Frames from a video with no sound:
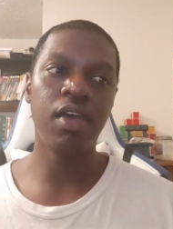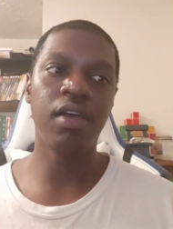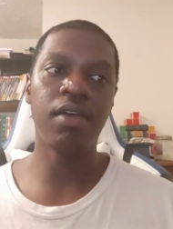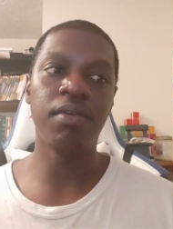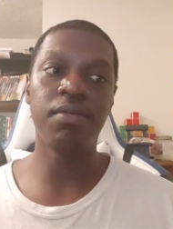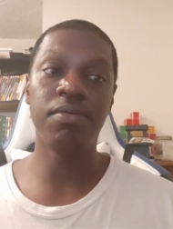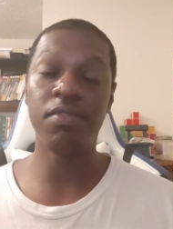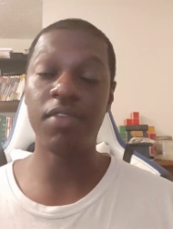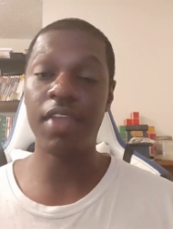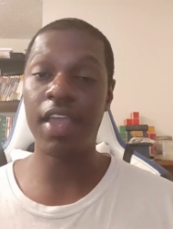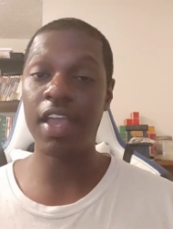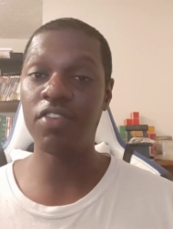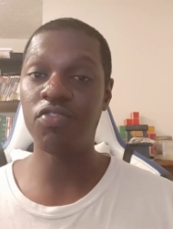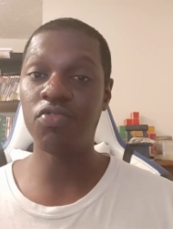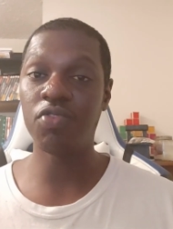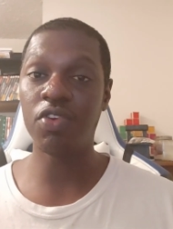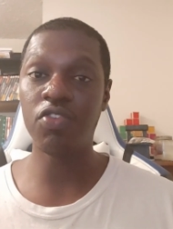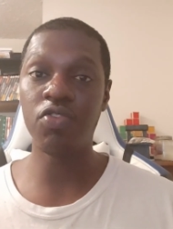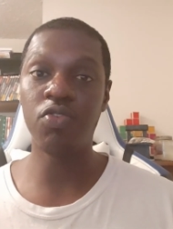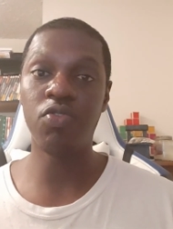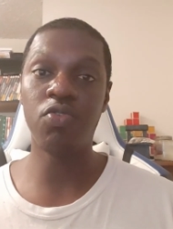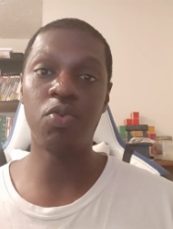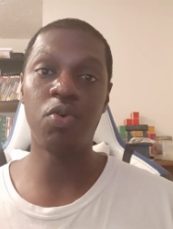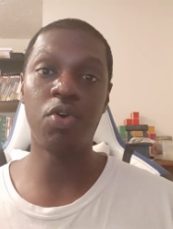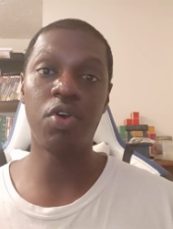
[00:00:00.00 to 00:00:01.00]
uh,
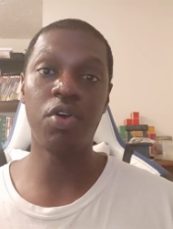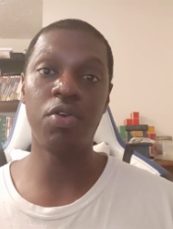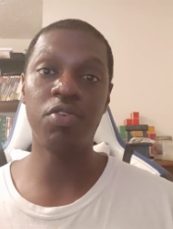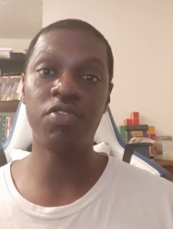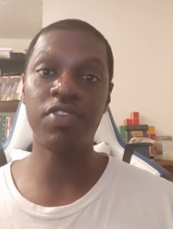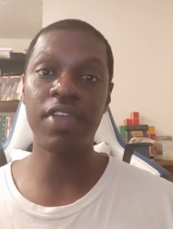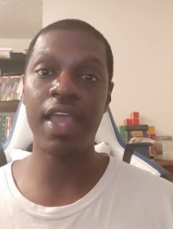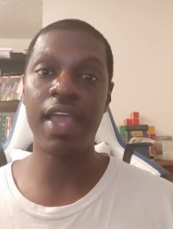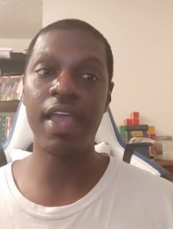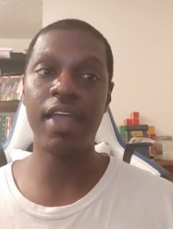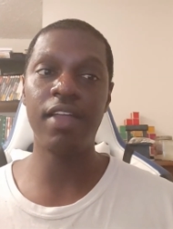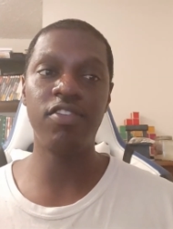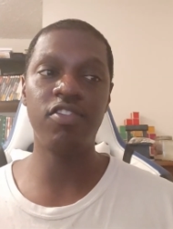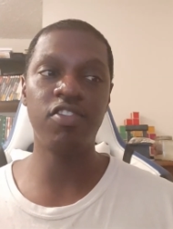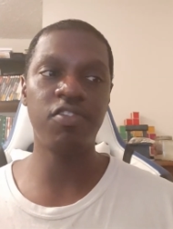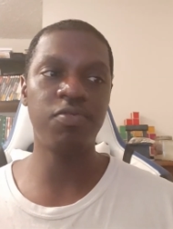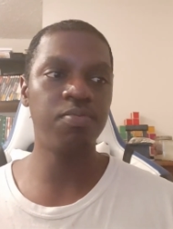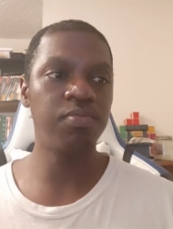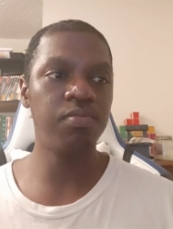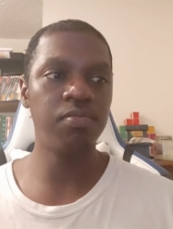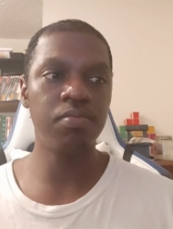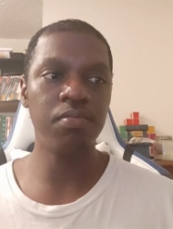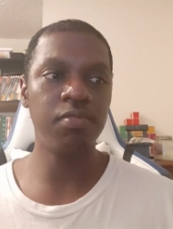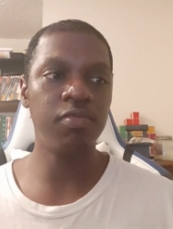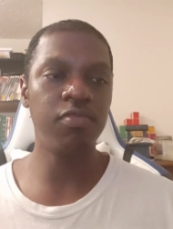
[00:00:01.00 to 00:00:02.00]
Android tutorials, and
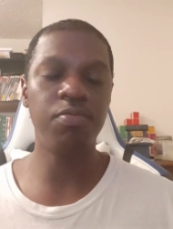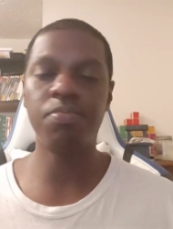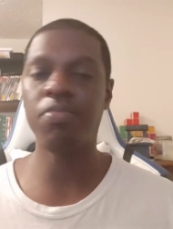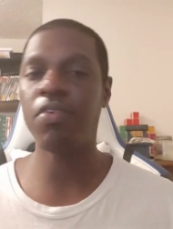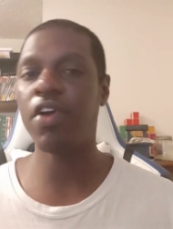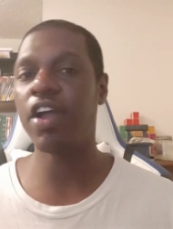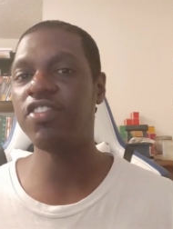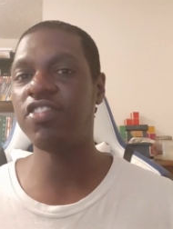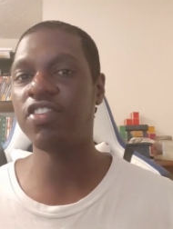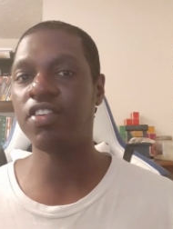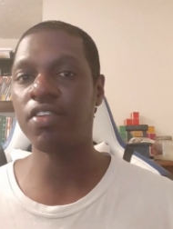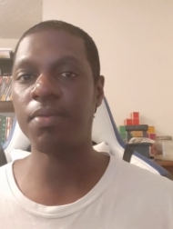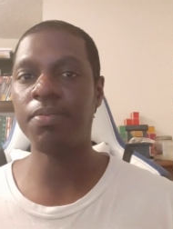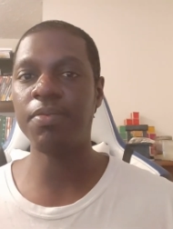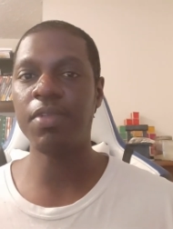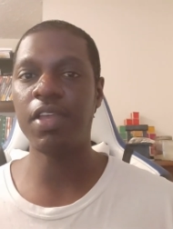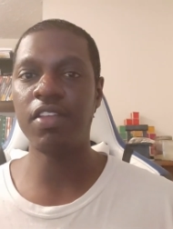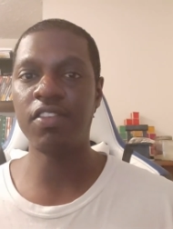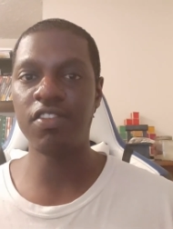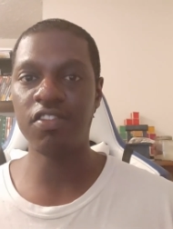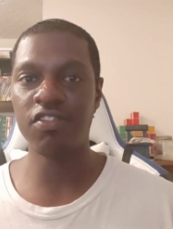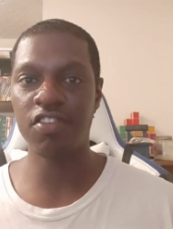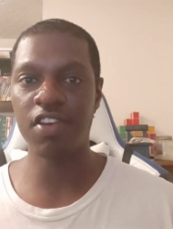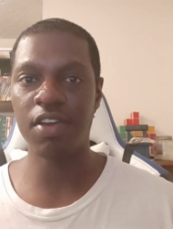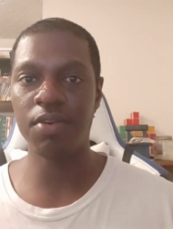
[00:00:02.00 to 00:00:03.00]
just project
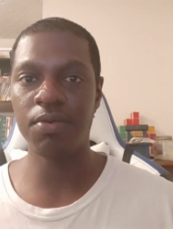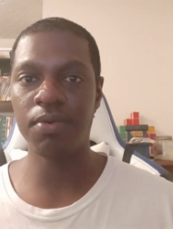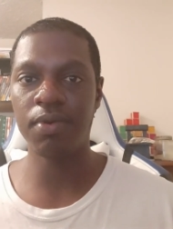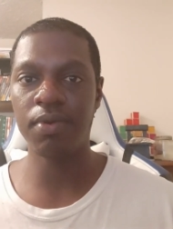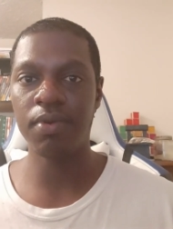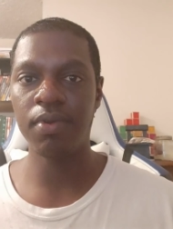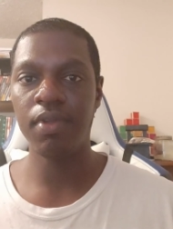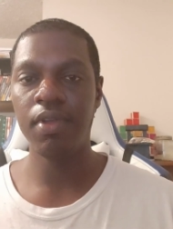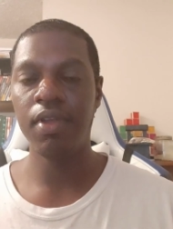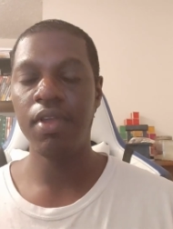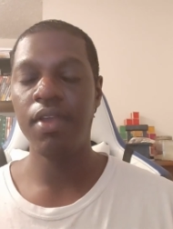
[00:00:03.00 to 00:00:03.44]
updates in general.